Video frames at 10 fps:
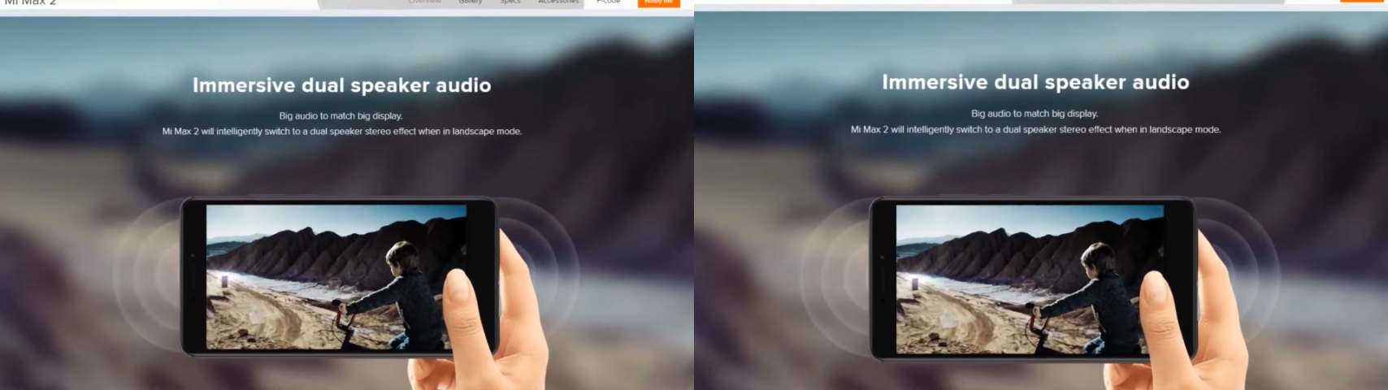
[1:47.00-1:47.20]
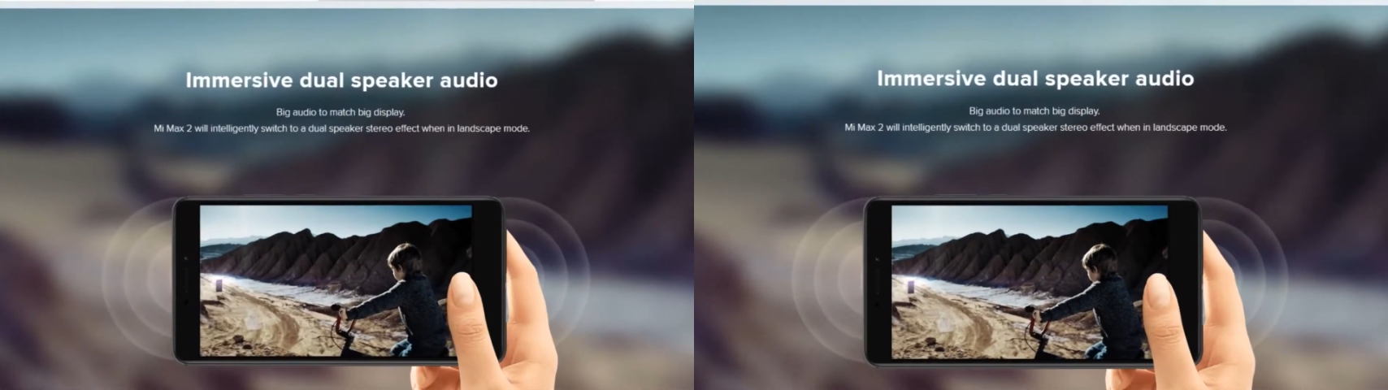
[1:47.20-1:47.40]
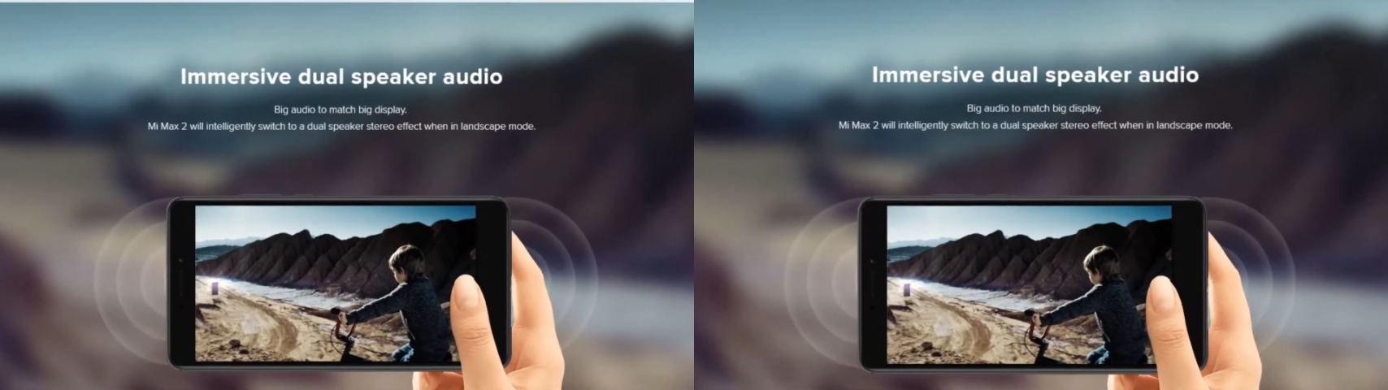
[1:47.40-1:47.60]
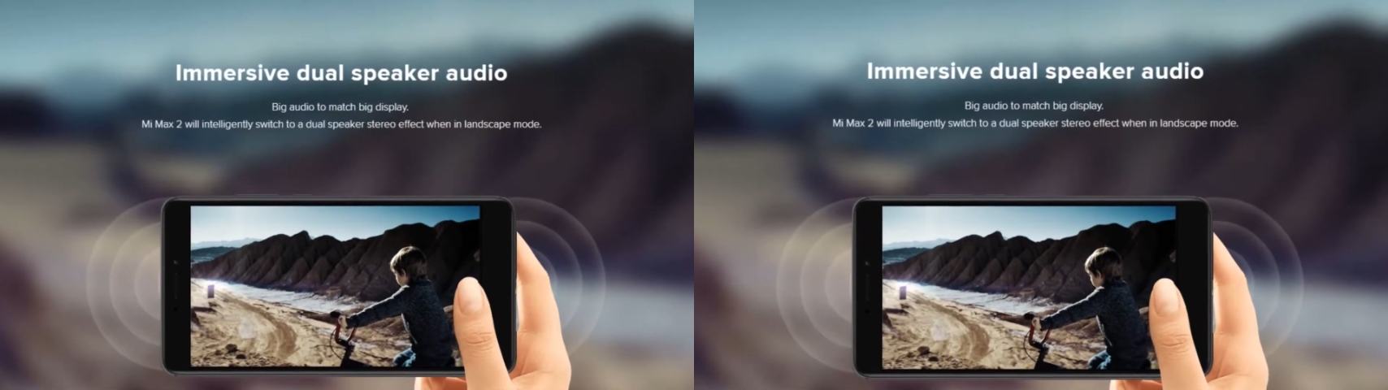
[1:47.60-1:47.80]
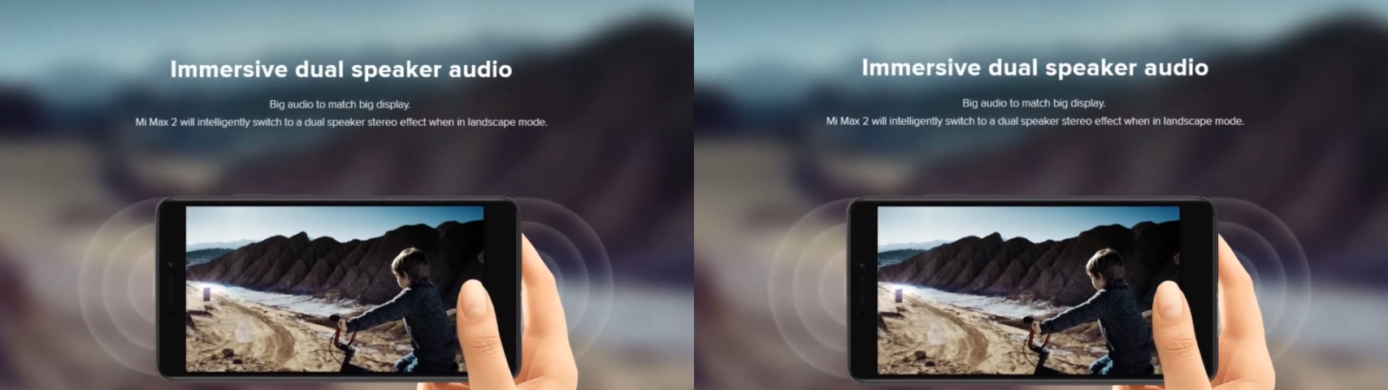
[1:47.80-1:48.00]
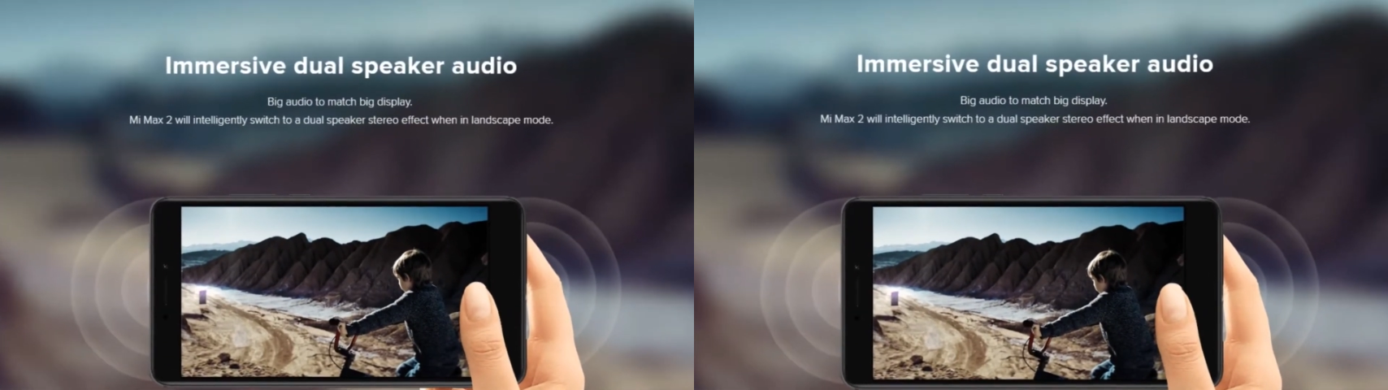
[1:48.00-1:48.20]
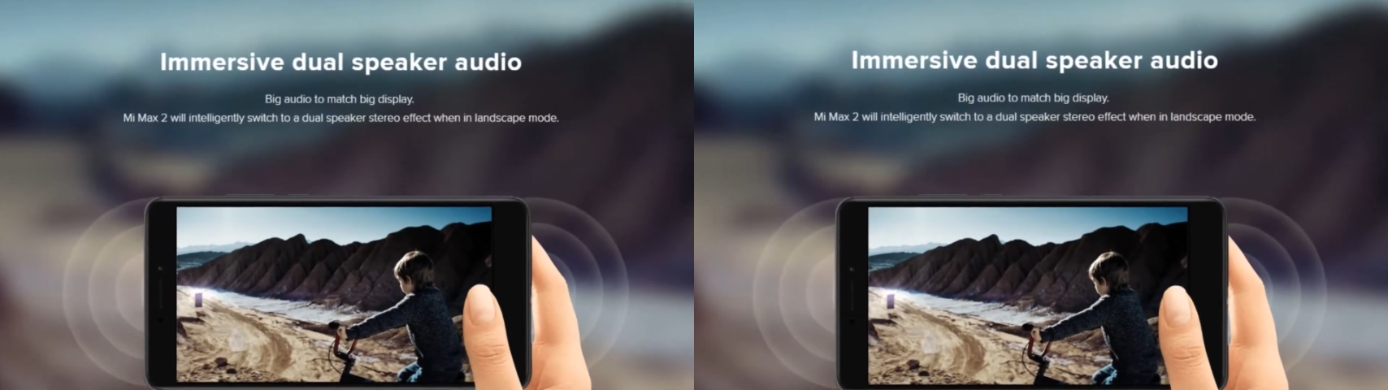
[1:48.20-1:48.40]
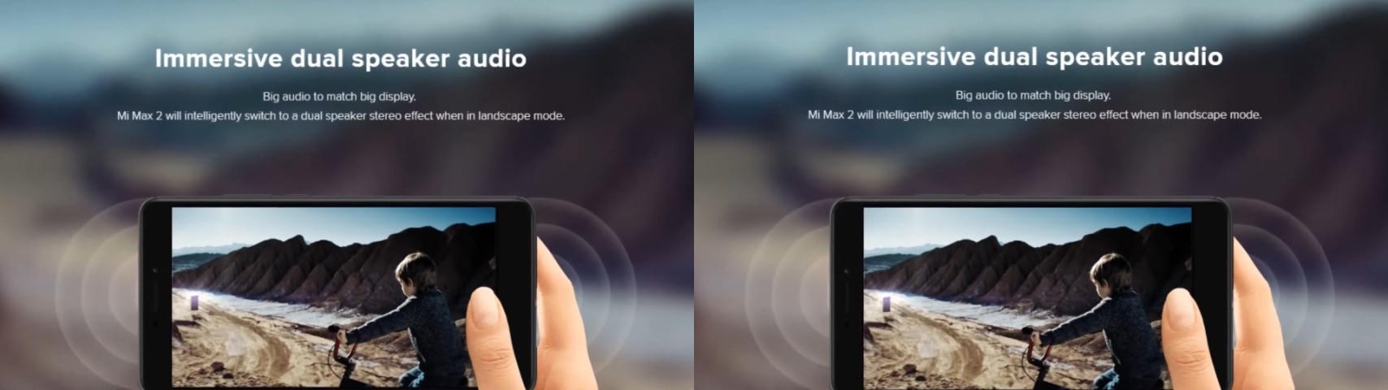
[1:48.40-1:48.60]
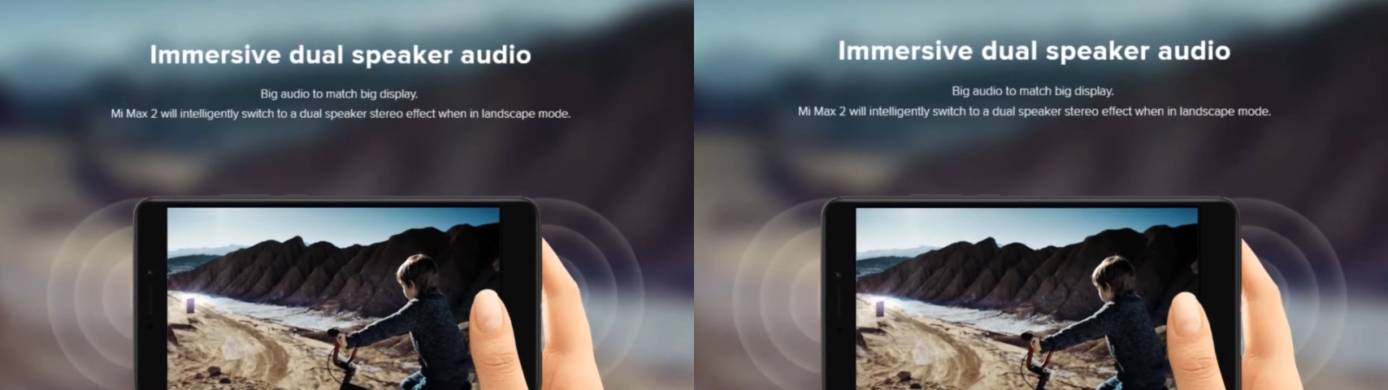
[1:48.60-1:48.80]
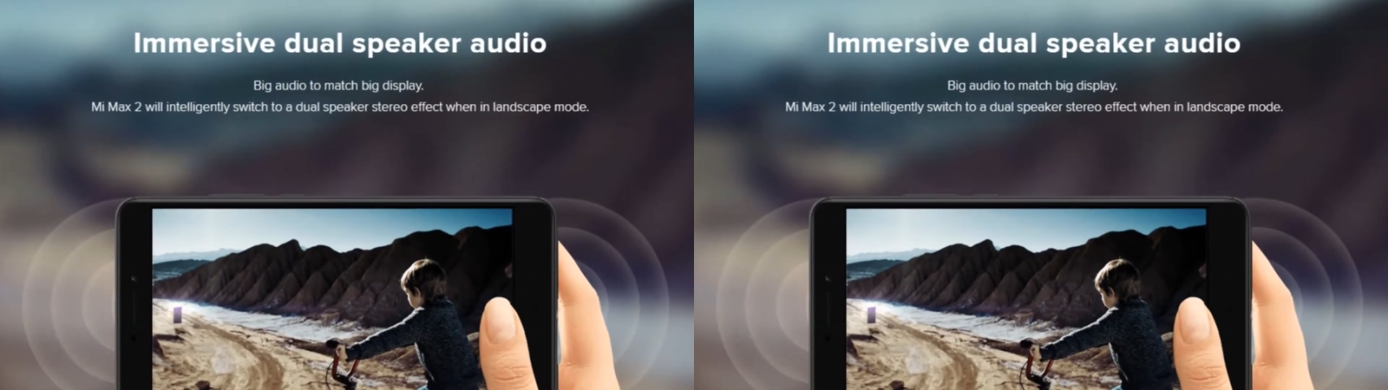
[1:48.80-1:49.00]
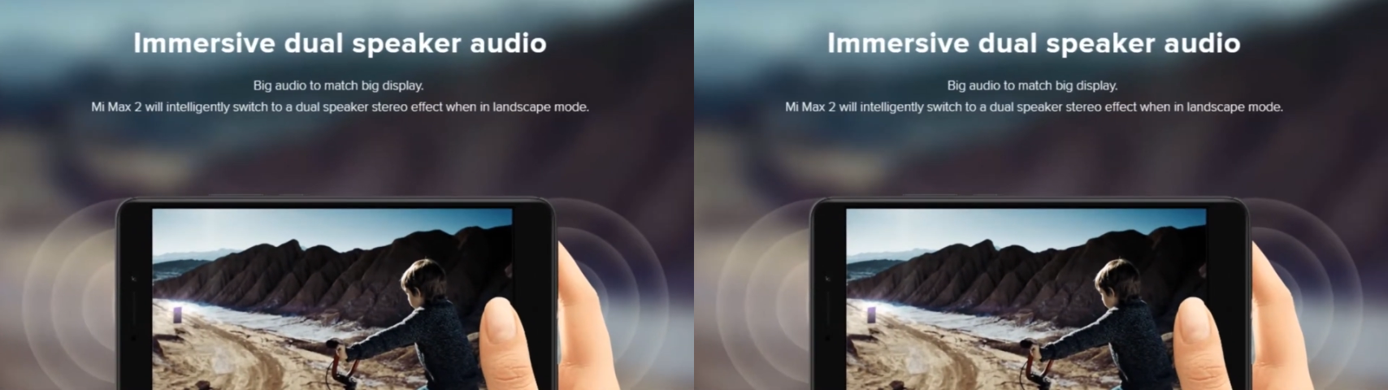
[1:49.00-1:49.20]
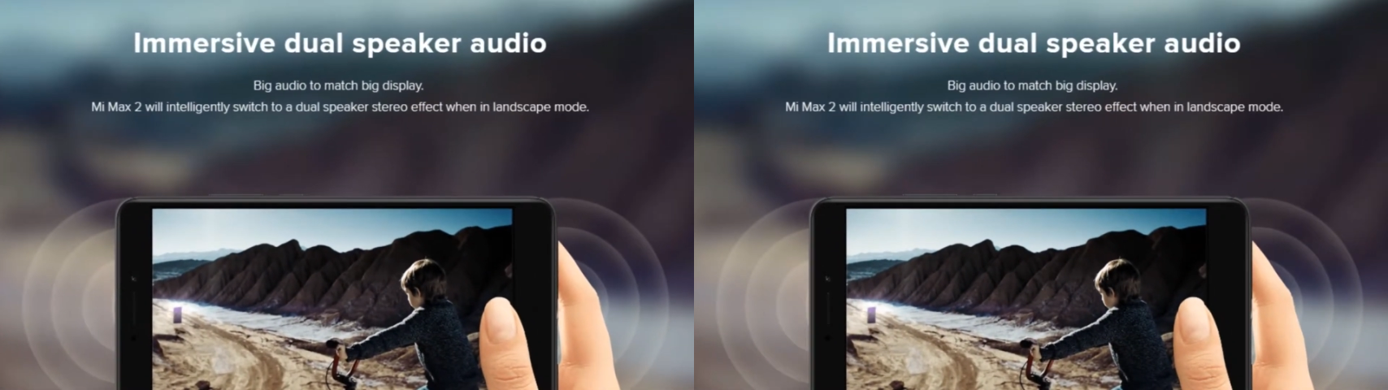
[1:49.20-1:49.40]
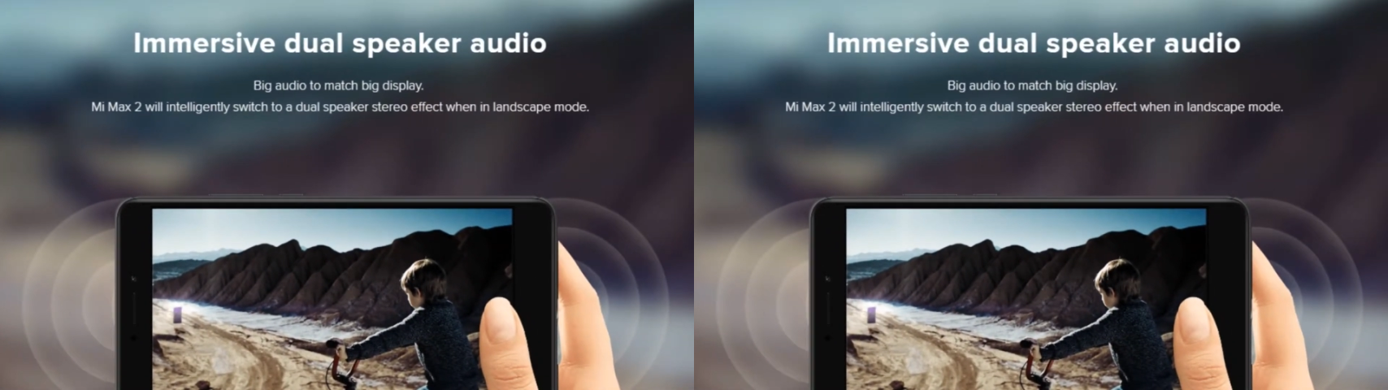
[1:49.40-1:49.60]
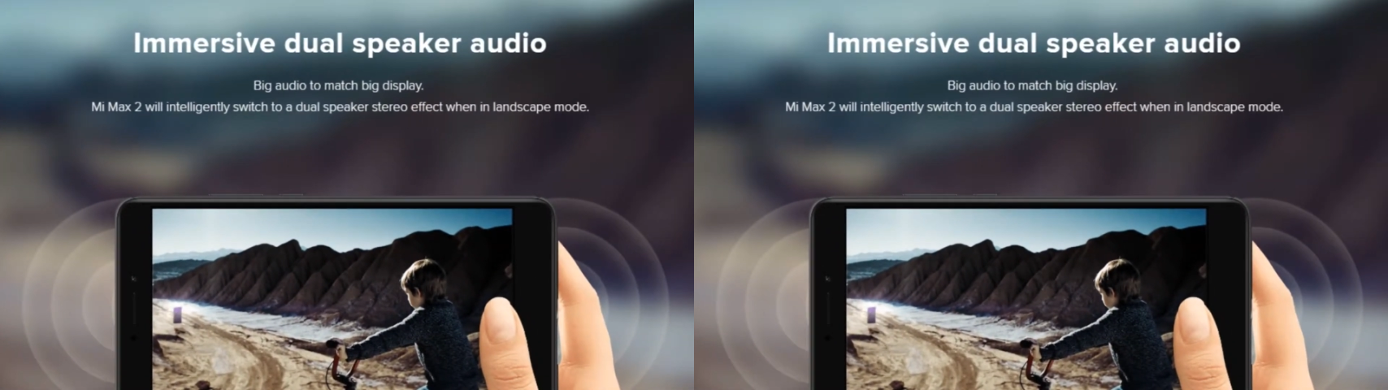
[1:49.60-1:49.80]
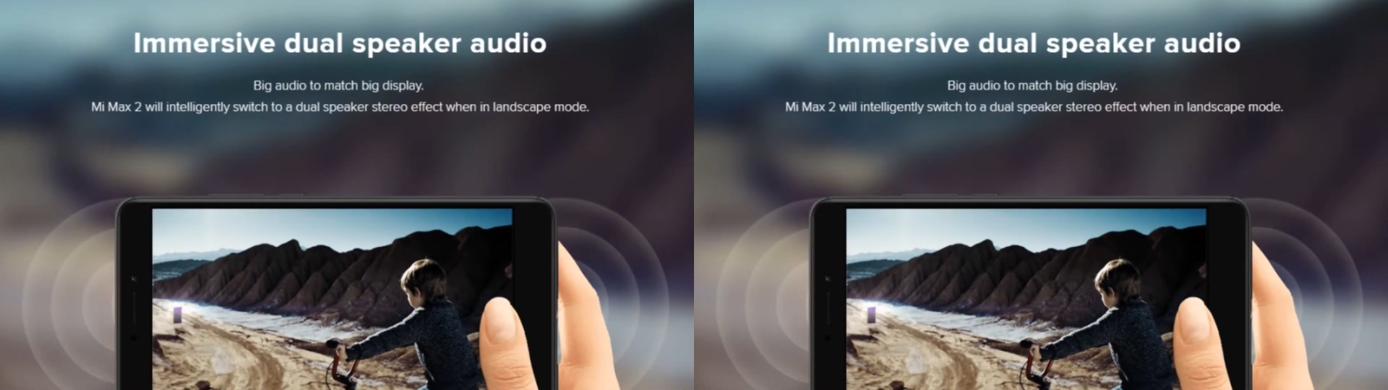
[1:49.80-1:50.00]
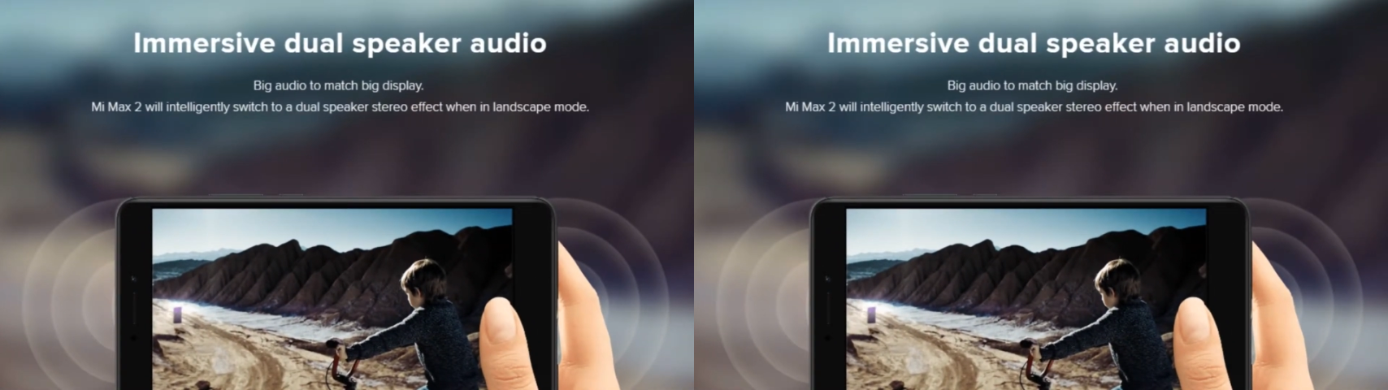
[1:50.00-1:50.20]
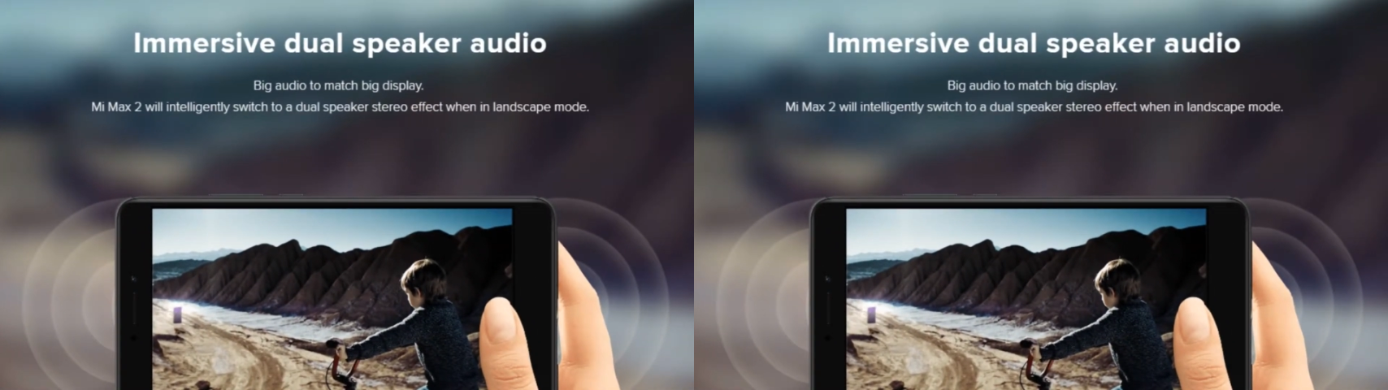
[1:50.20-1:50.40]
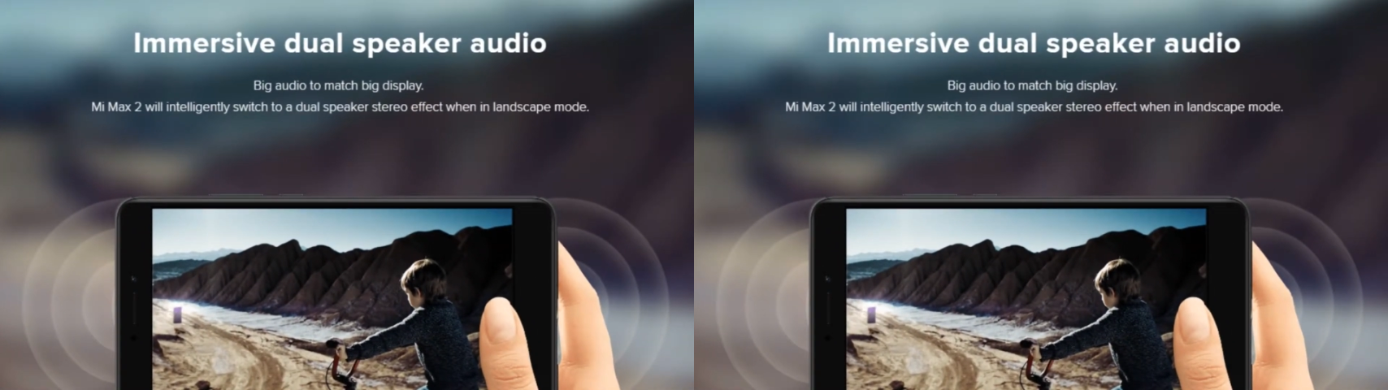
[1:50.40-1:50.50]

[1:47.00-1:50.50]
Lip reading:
[unreadable: no face in view]